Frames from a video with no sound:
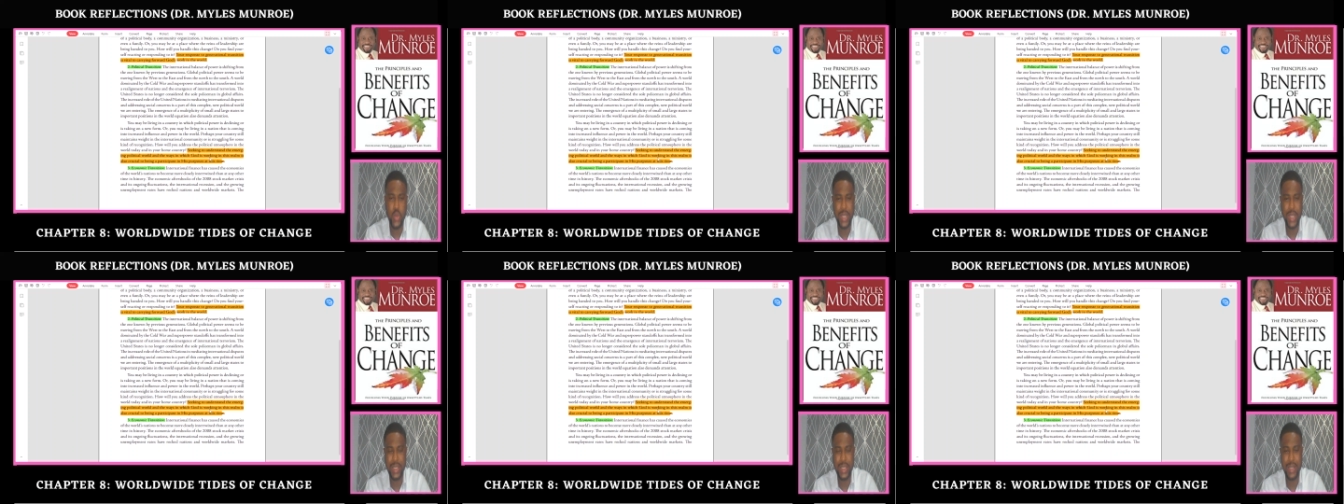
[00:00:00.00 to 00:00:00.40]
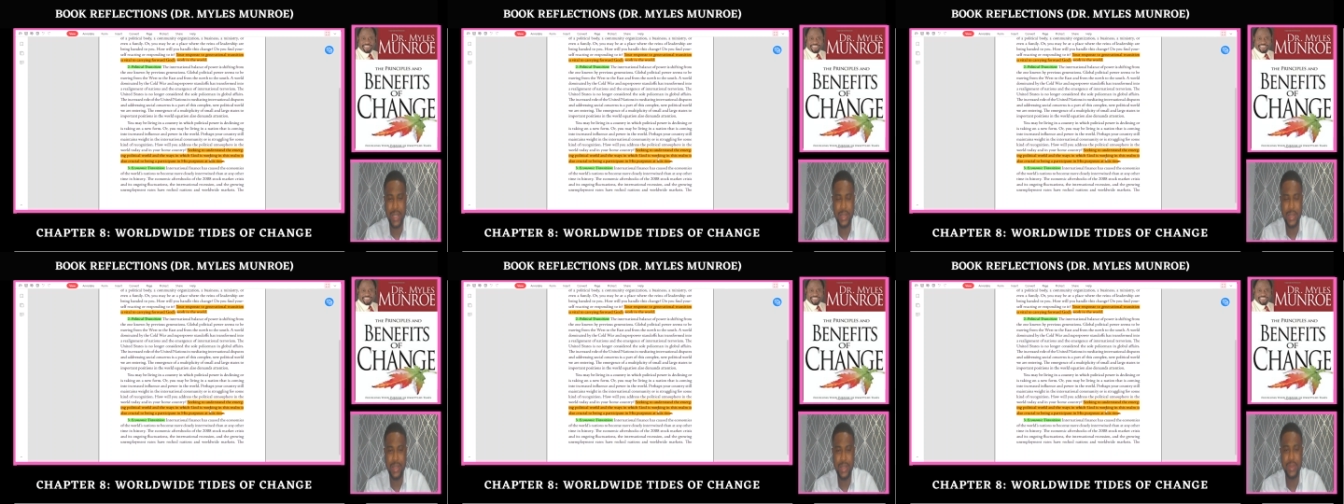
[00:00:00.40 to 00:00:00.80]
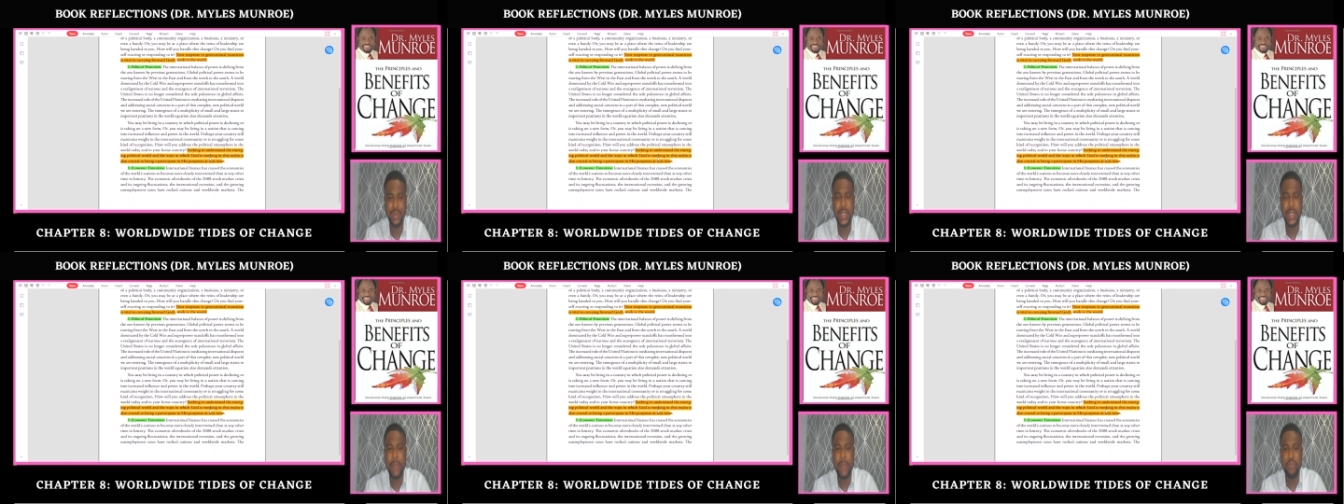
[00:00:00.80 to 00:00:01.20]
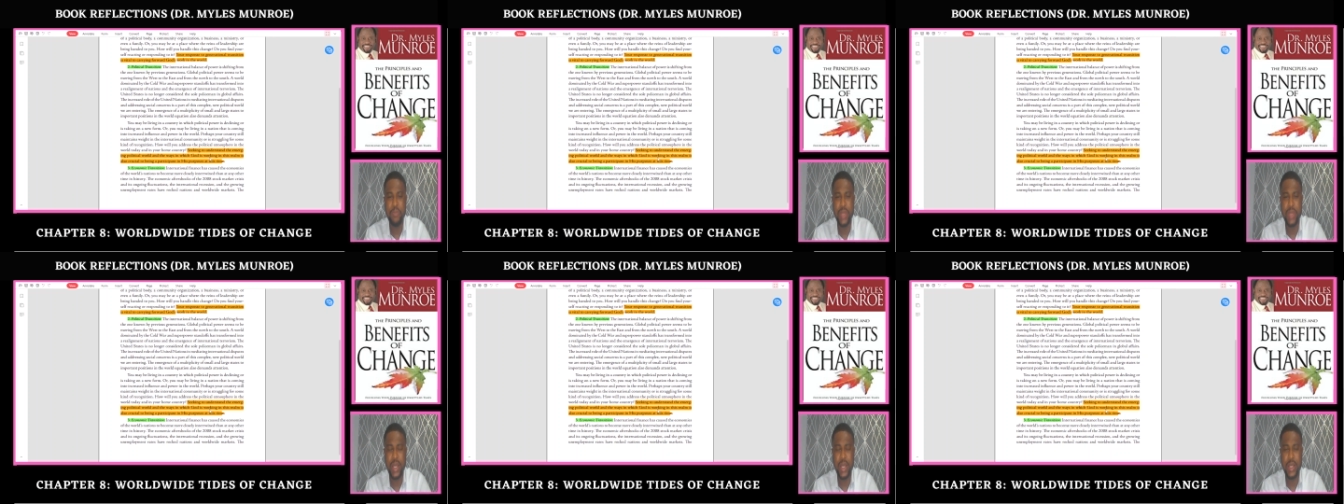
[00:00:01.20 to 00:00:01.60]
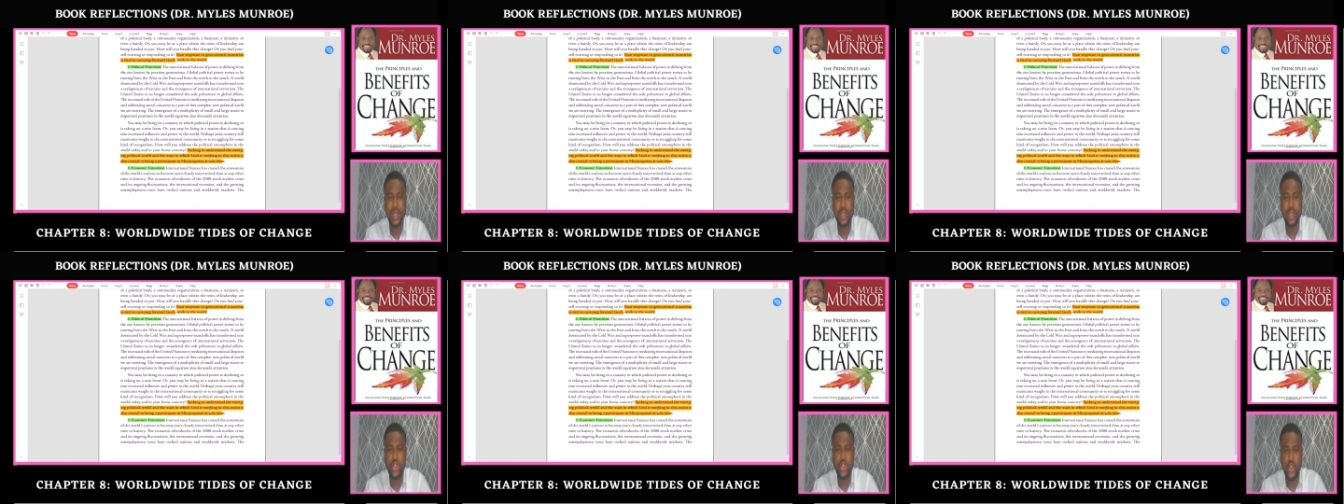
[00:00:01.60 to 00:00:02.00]
a standstill. The, the
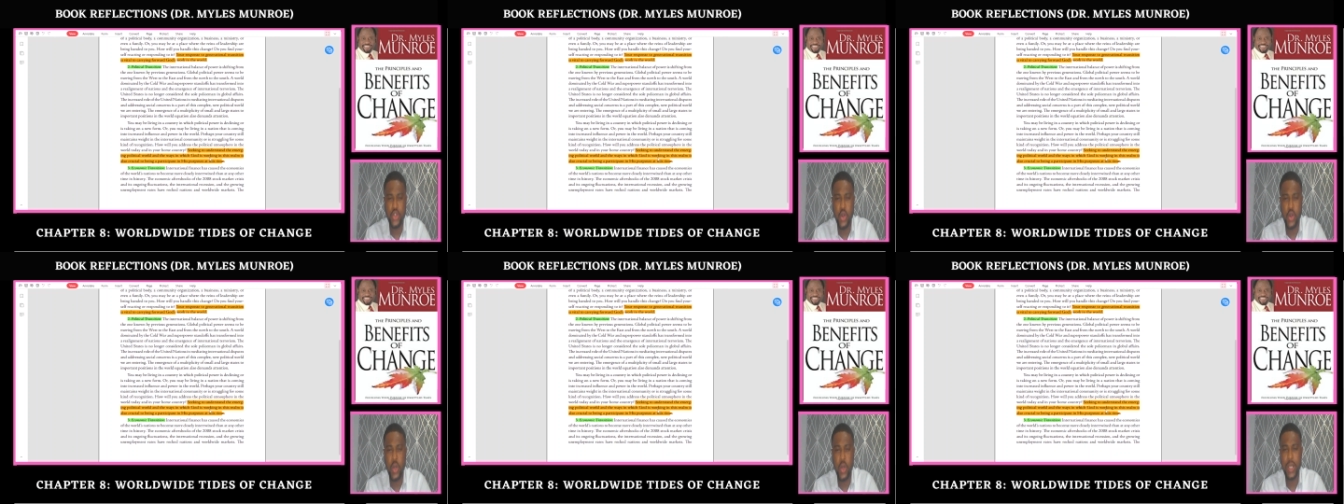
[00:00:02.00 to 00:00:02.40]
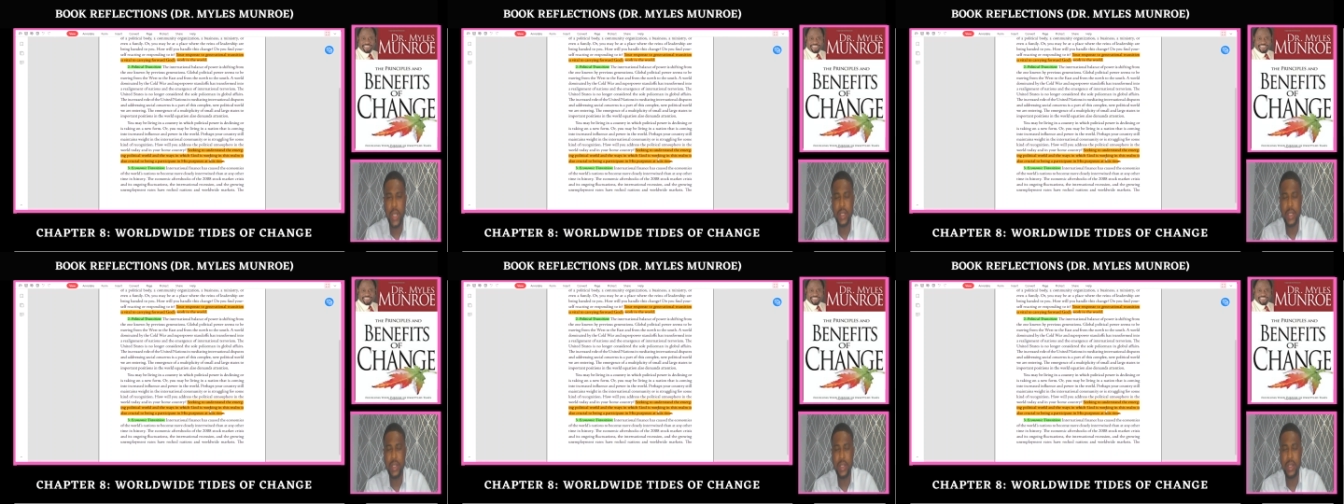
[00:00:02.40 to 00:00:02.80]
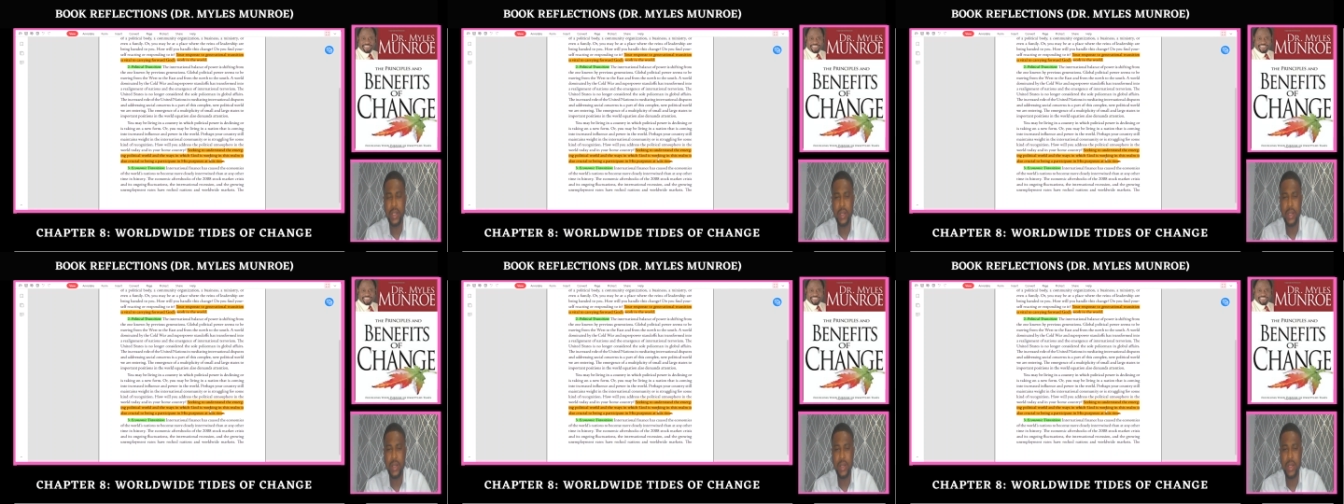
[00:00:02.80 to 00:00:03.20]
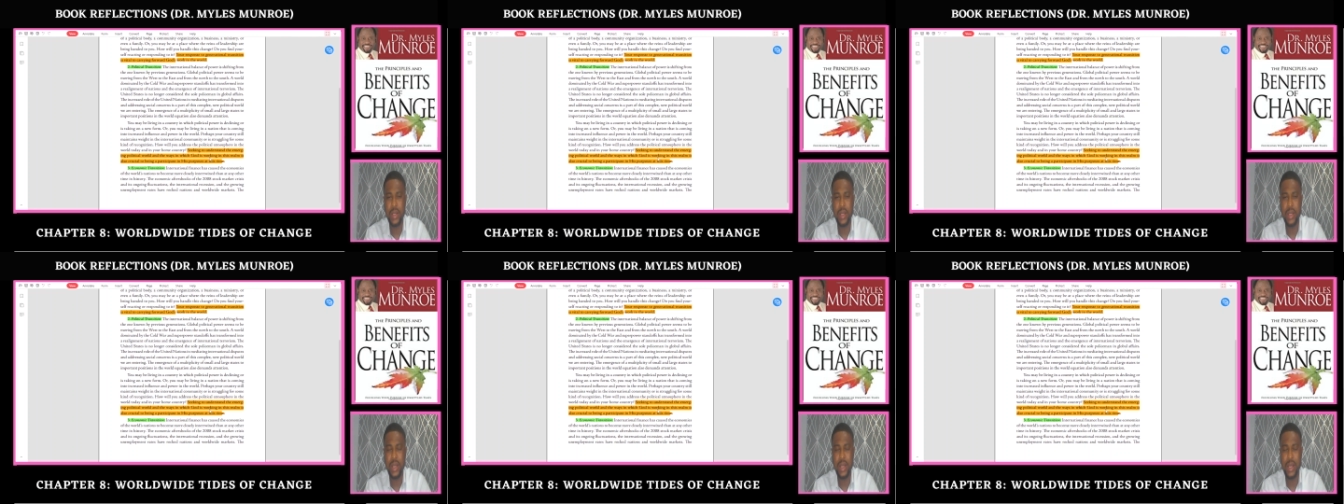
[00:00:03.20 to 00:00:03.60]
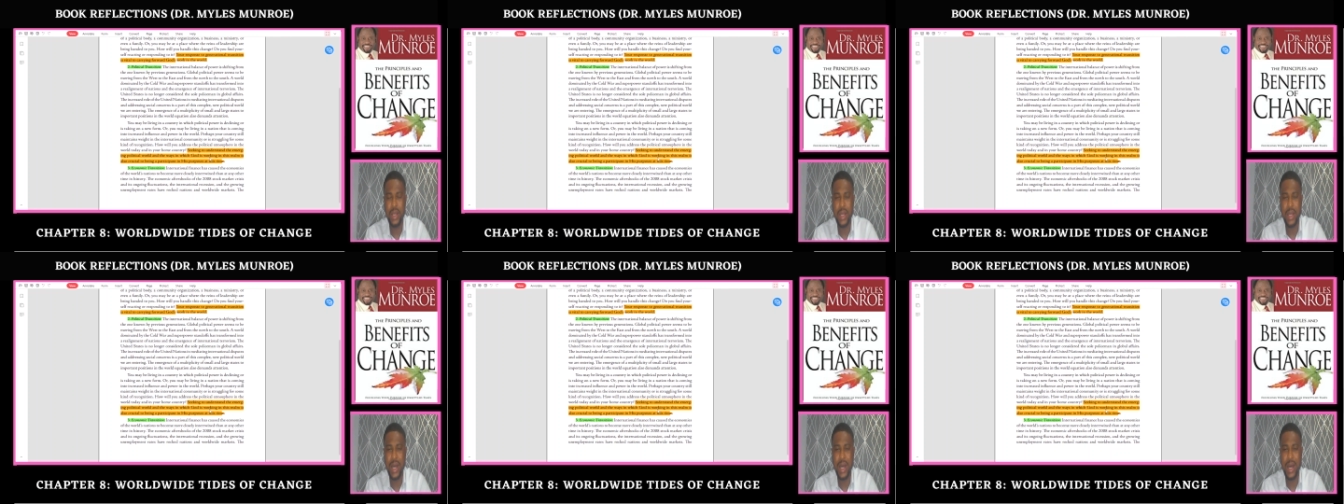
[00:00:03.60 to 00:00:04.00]
shock
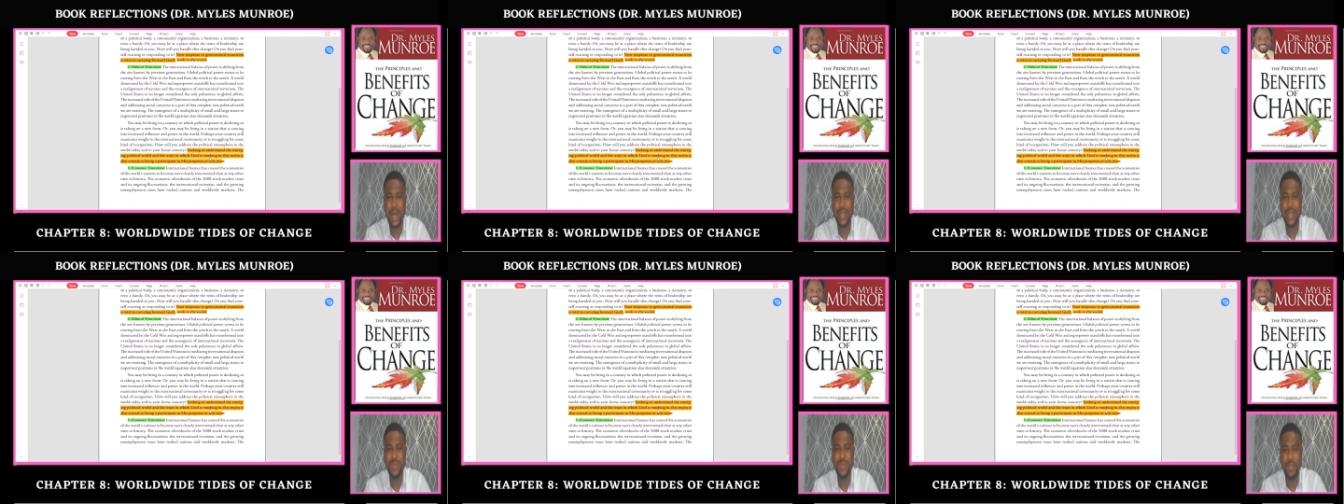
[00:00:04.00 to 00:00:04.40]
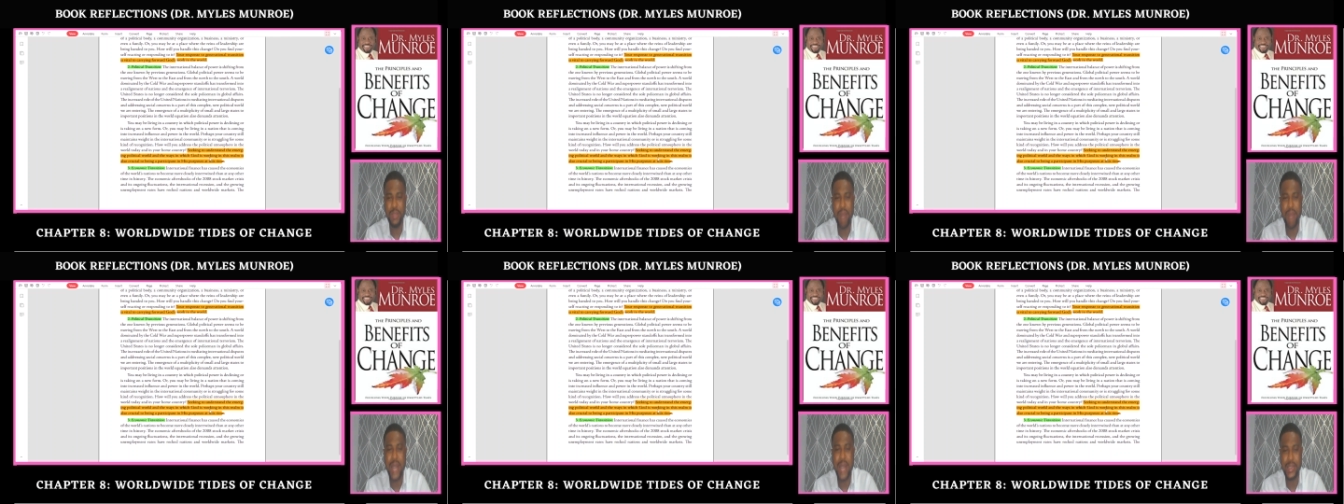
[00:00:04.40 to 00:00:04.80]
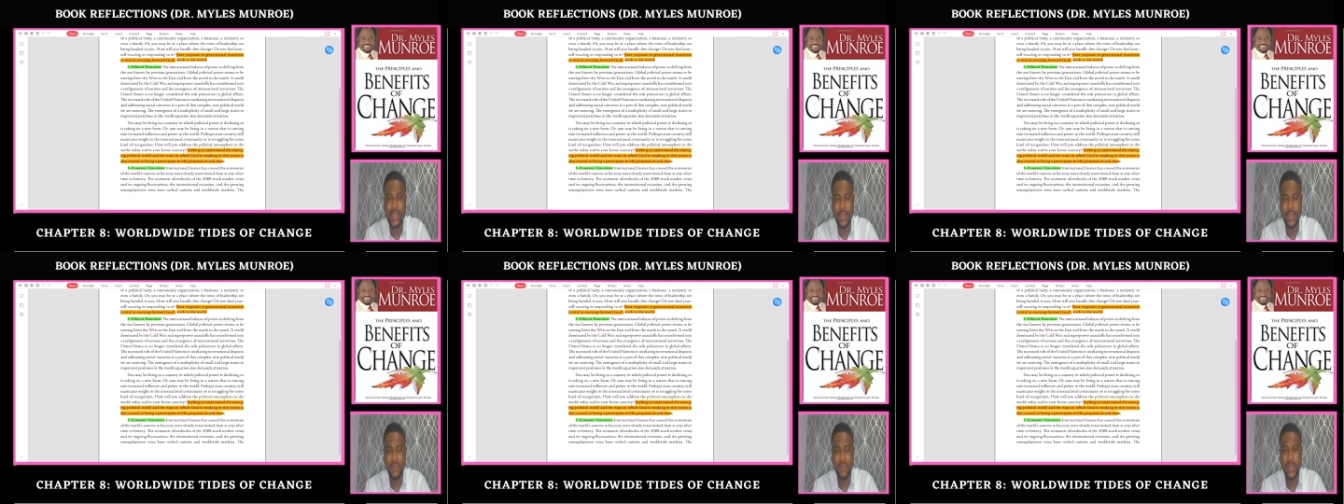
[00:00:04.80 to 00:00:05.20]
ha has been massive,